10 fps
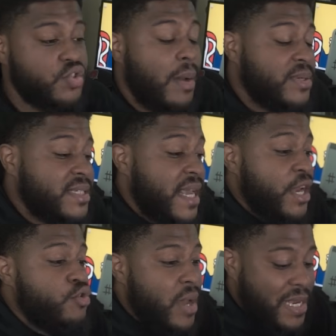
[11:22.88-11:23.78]
So I'm just
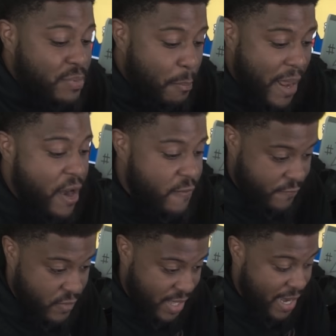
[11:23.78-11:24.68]
getting you guys prepared
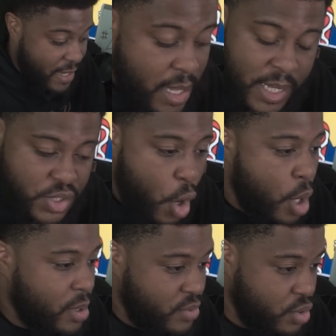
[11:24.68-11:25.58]
for that. That's
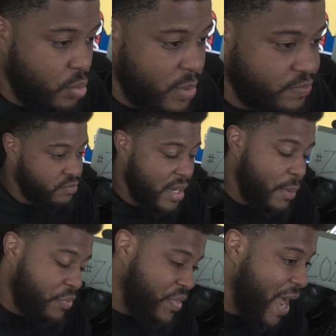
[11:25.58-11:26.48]
all I'm doing.
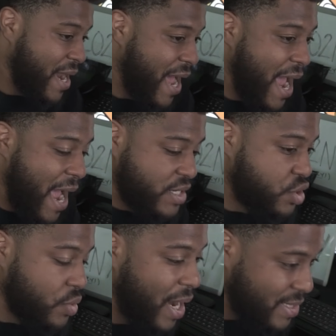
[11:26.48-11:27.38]
And with that, I
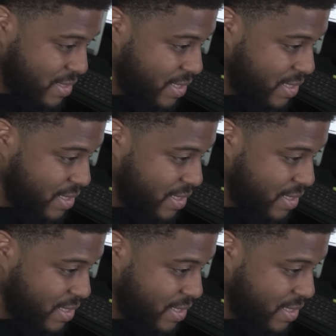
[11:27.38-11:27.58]
ask you guys